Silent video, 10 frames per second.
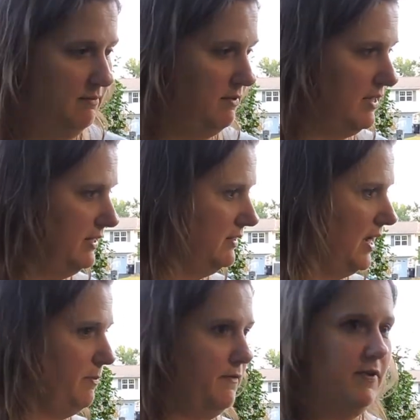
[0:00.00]
this
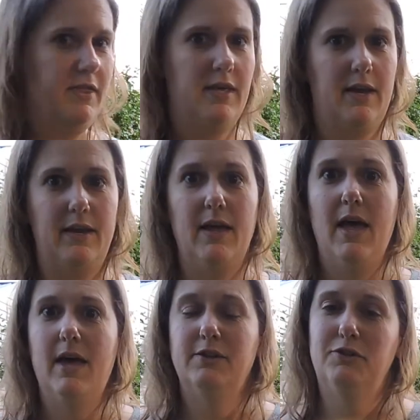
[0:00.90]
type of a thing
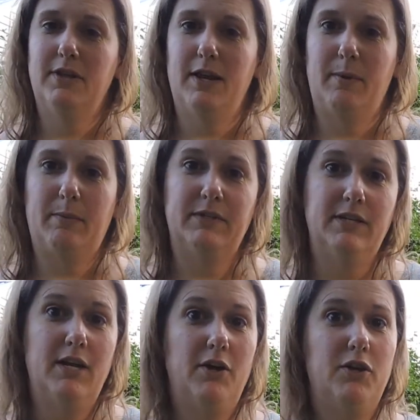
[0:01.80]
so that I'm able to
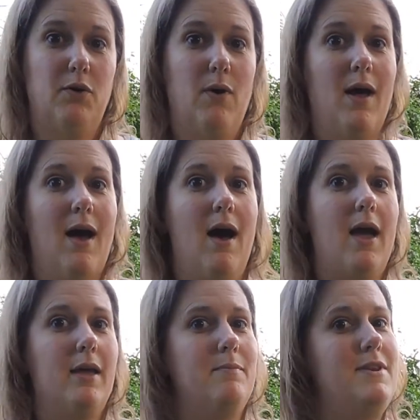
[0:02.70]
tell you.
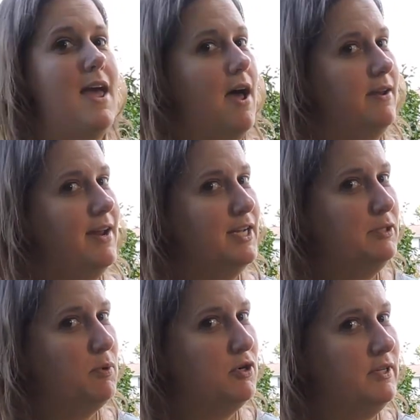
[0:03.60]
I am not an
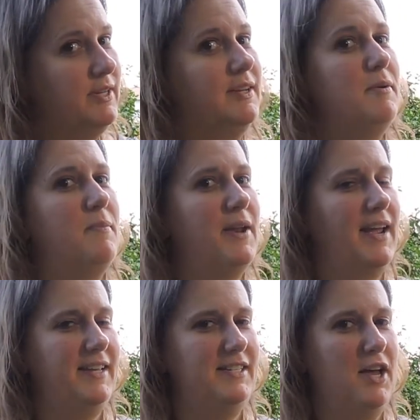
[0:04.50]
expert, but I
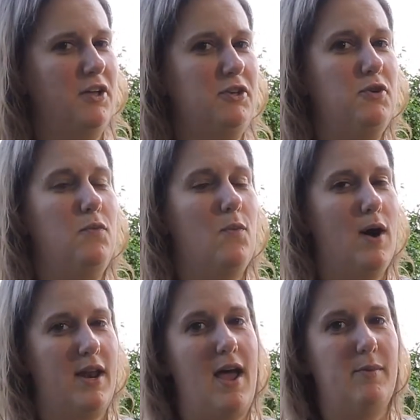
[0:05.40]
can tell you
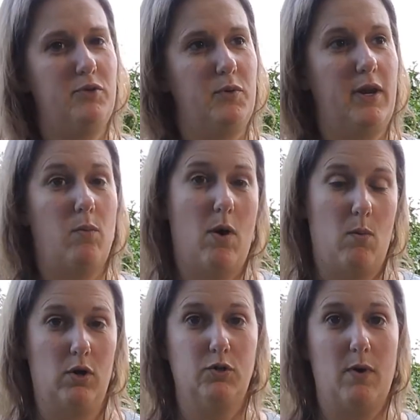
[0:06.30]
what I'm doing and what
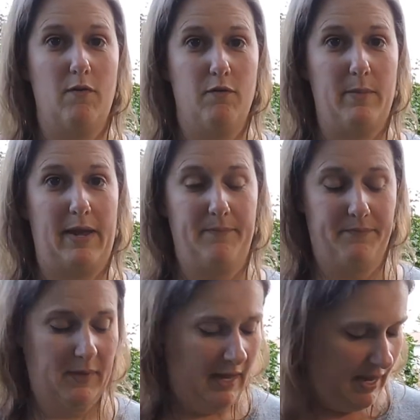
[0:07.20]
works well for me.
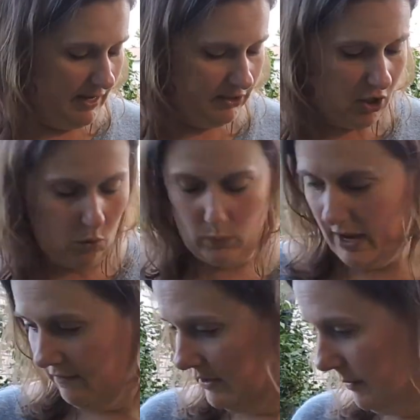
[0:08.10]
So we
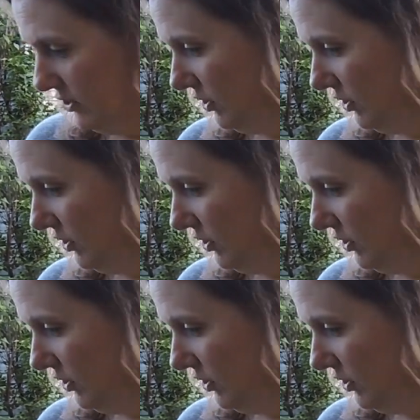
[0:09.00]
have a special